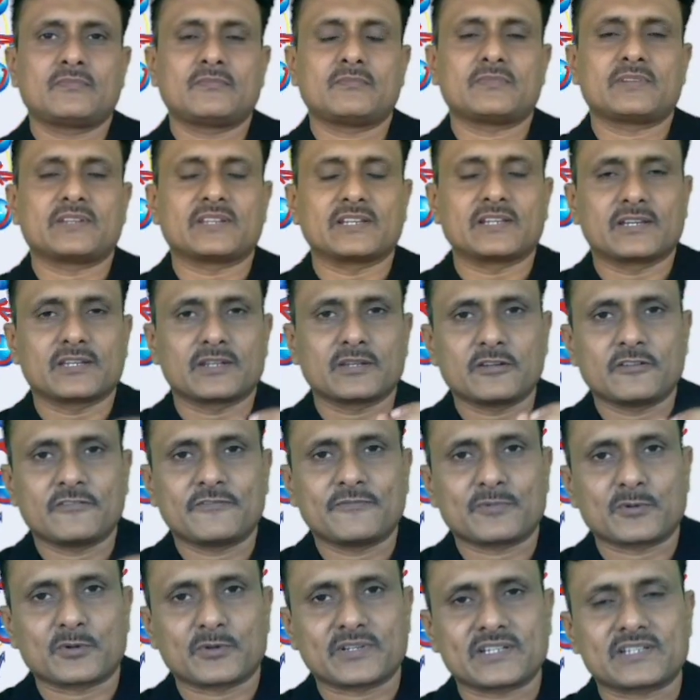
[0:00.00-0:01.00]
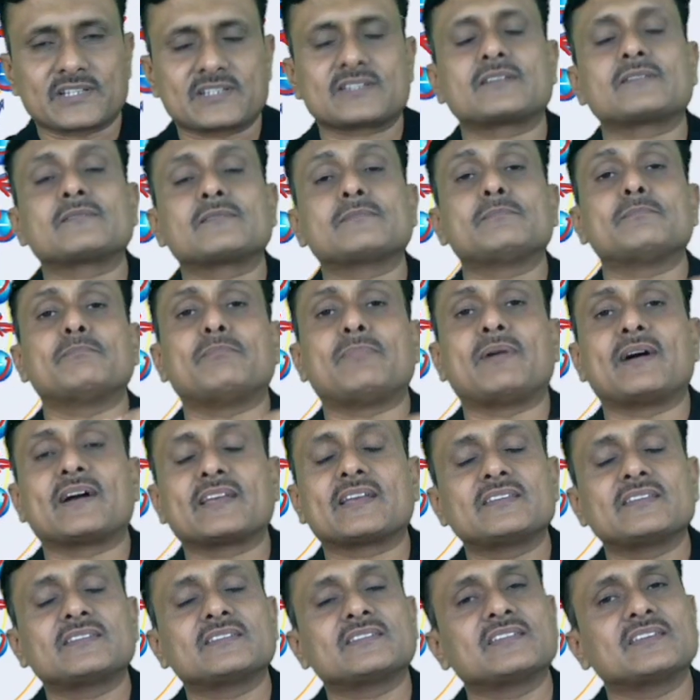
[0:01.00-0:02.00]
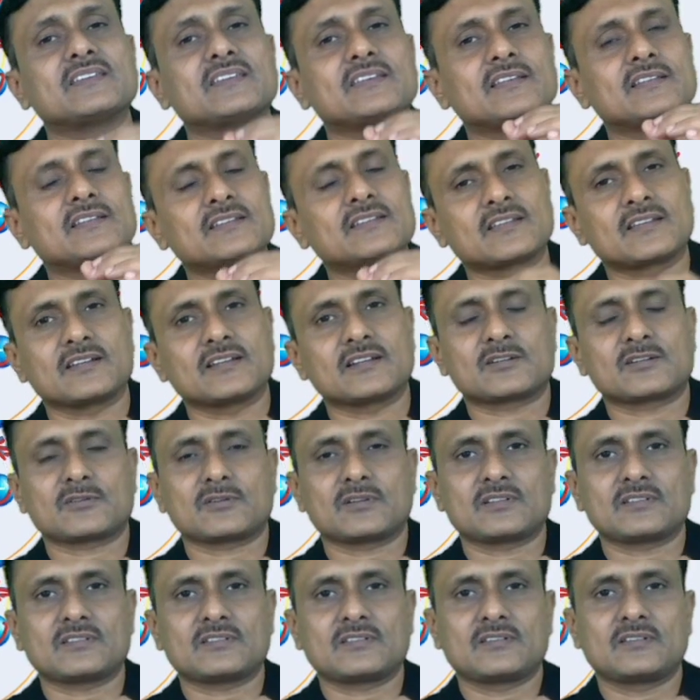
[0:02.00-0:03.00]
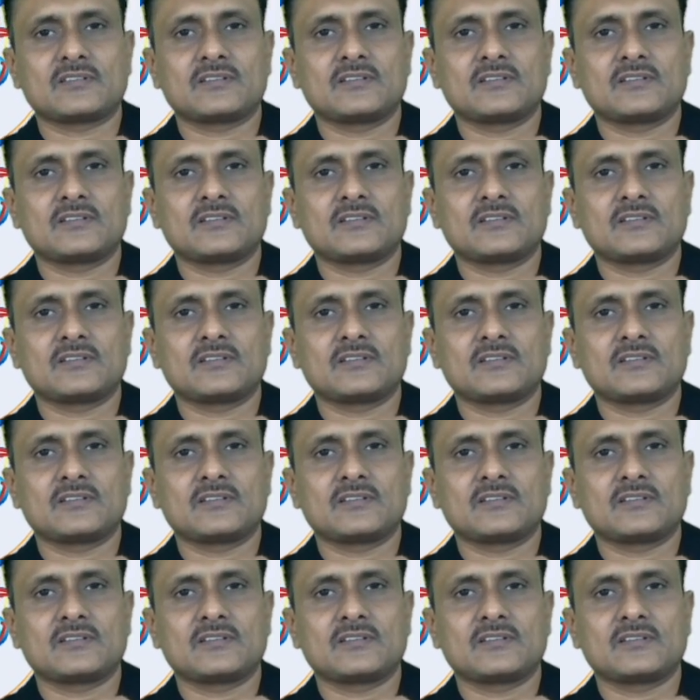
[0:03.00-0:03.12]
degree of protection by the inner electrons